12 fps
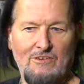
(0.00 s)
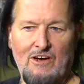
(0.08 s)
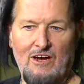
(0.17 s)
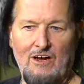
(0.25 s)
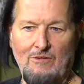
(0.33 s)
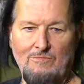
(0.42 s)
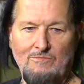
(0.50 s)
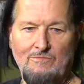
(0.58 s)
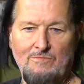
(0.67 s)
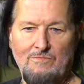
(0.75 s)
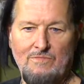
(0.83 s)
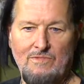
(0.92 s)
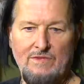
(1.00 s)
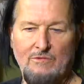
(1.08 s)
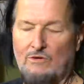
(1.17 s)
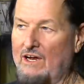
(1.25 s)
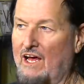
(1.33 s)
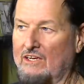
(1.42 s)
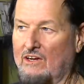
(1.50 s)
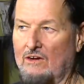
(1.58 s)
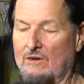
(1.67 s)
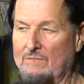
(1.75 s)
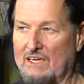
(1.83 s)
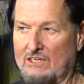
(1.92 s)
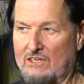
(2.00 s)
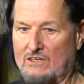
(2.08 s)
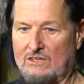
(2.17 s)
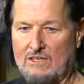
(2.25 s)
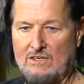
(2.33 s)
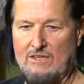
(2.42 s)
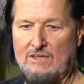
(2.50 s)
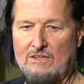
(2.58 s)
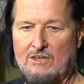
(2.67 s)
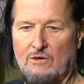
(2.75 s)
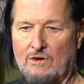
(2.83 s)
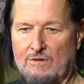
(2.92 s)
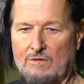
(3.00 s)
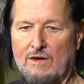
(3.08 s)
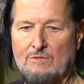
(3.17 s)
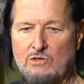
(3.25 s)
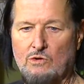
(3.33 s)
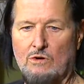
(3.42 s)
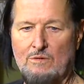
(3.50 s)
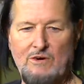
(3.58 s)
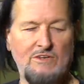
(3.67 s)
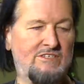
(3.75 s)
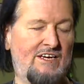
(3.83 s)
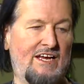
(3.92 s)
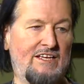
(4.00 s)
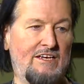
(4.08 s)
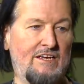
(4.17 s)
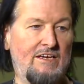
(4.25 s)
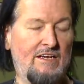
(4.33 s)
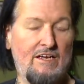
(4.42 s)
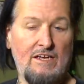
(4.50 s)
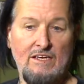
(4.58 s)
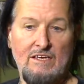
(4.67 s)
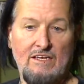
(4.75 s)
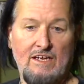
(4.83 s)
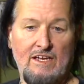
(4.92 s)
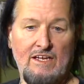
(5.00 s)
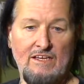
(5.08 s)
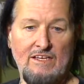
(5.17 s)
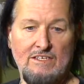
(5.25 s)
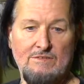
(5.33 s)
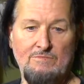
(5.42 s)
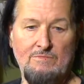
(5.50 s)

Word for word: um, we're not going to be doing a tour most likely, and this